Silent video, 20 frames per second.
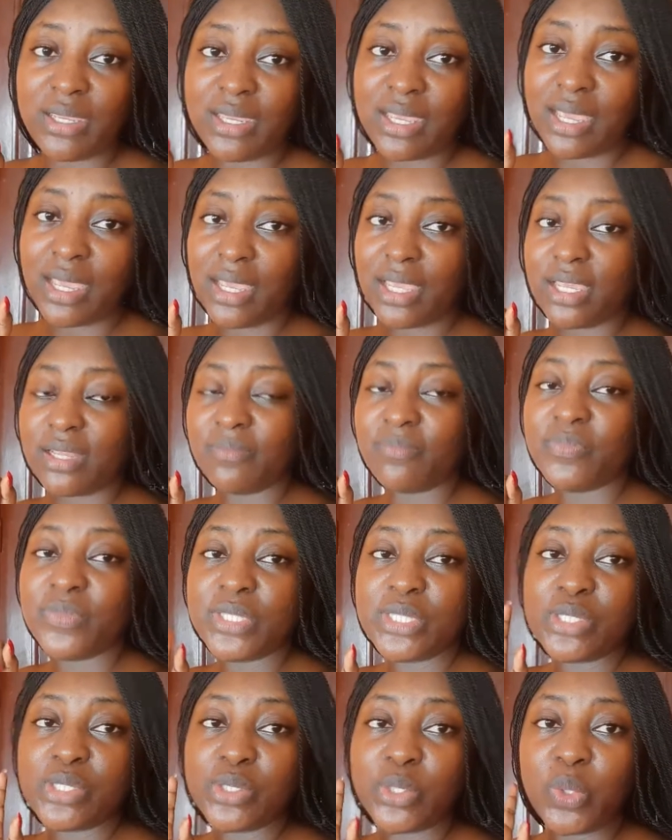Yeah,
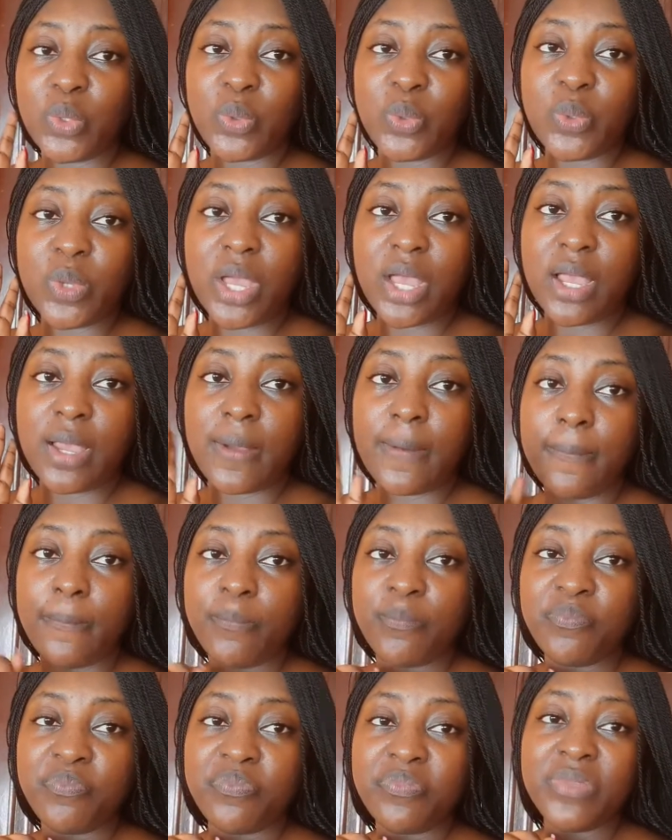so
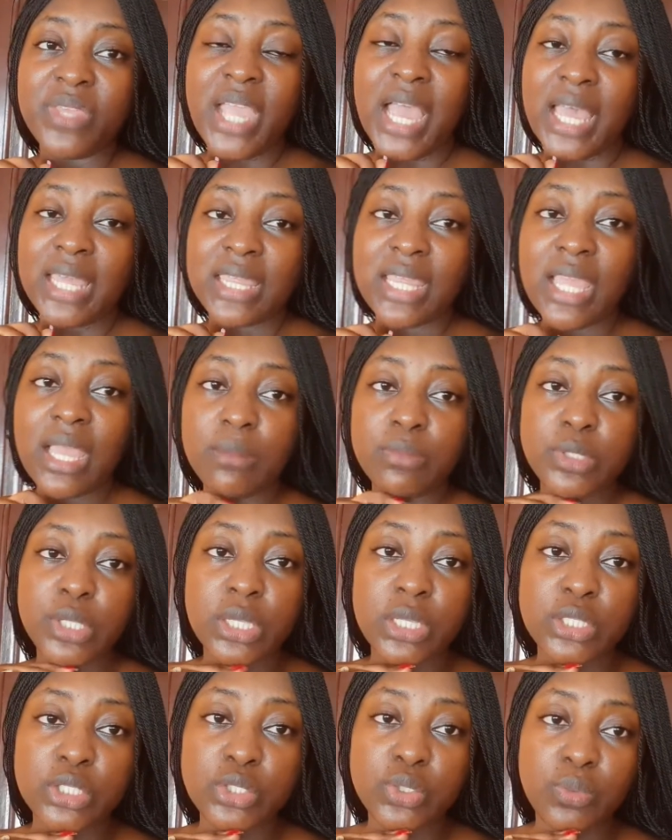I think I'm
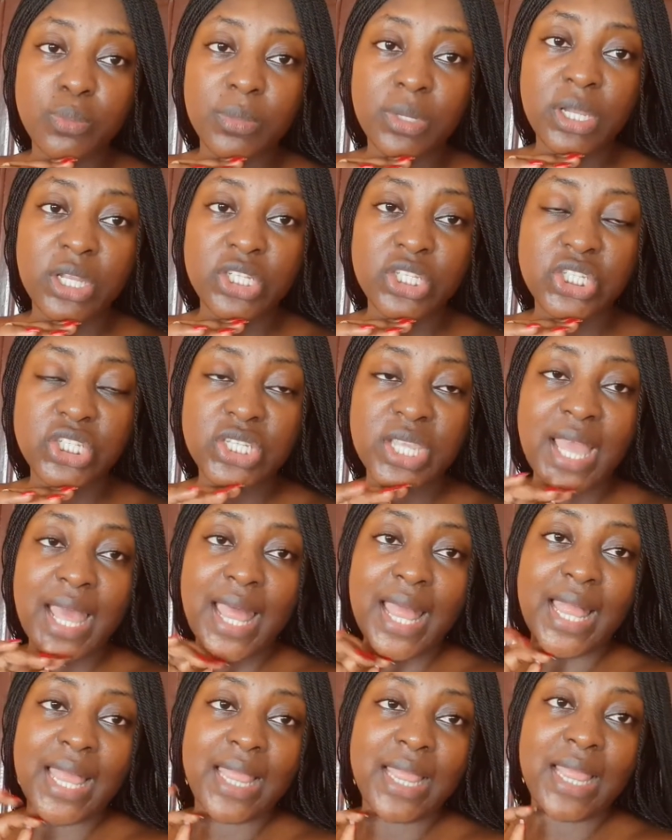talking too much.
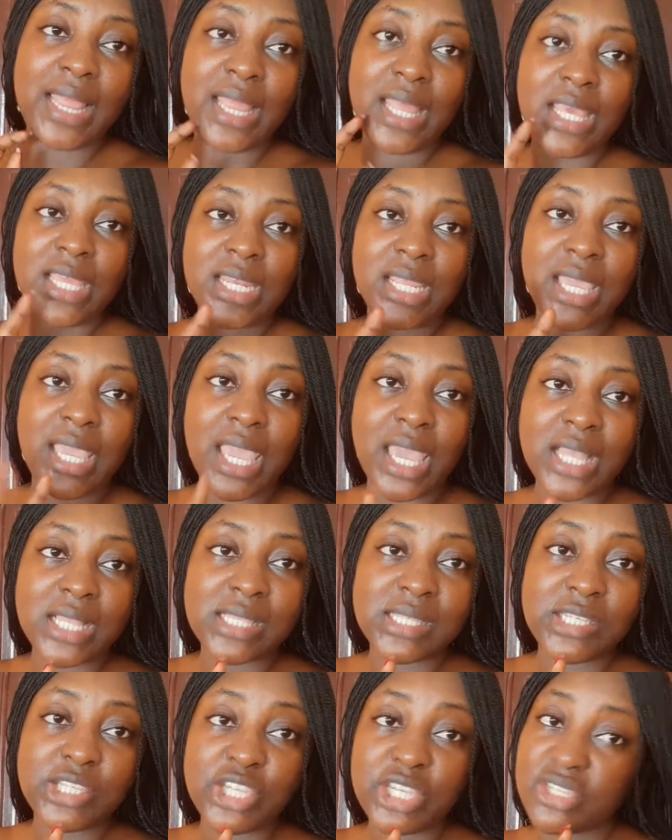Let's get
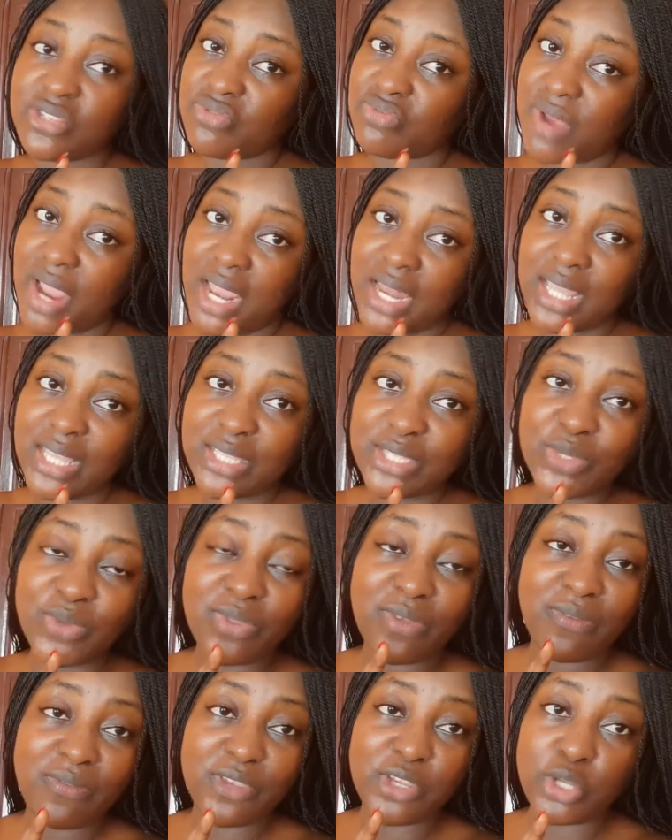just right into
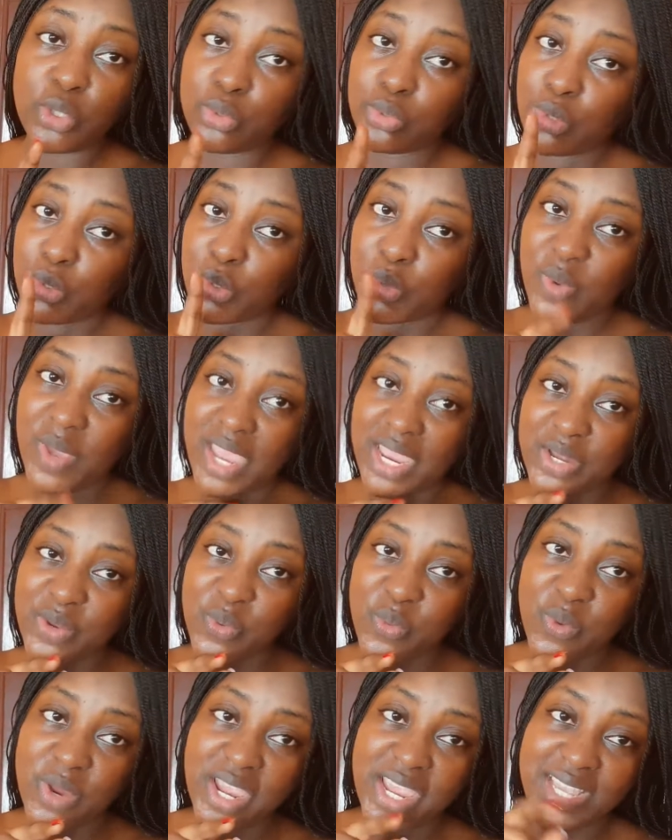the video. Don't go
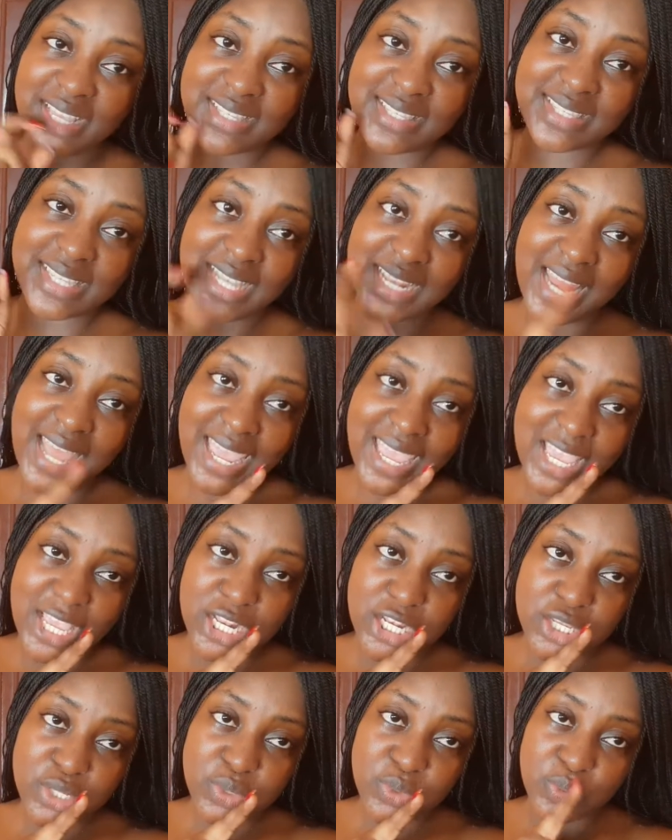anywhere. Stick like a
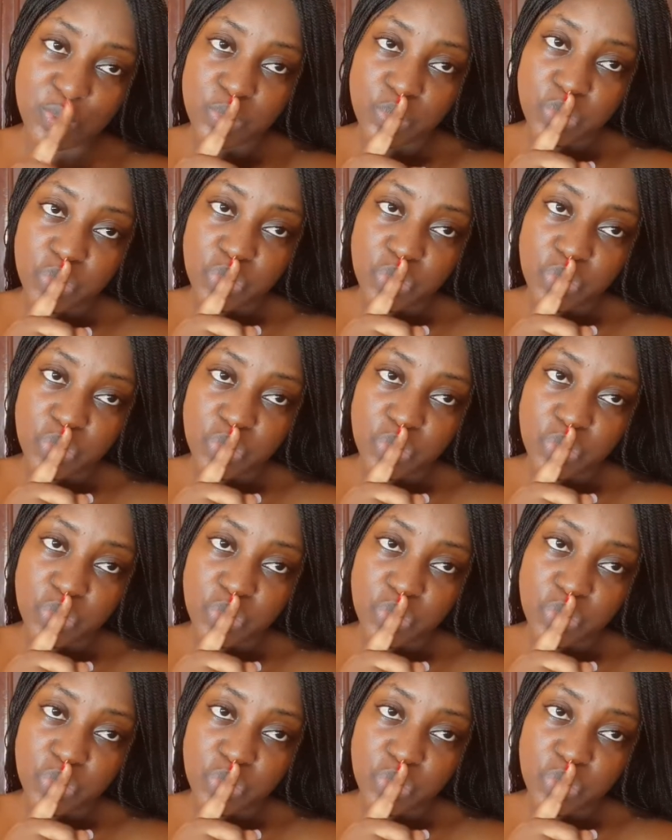glue.